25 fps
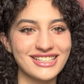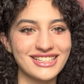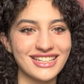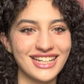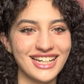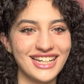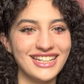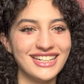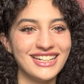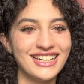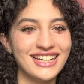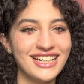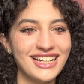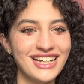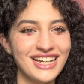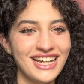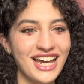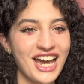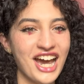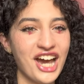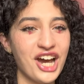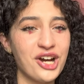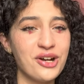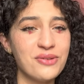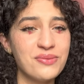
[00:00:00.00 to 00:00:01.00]
and
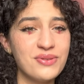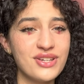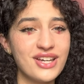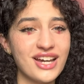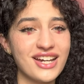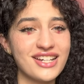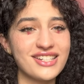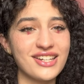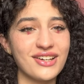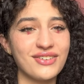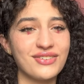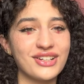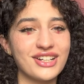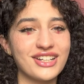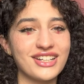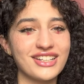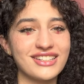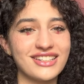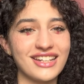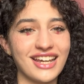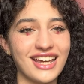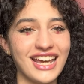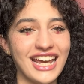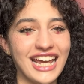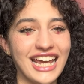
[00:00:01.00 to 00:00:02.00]
I hope you guys have a good
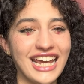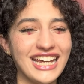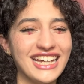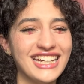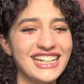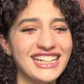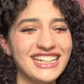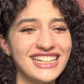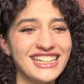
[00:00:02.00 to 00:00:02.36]
day.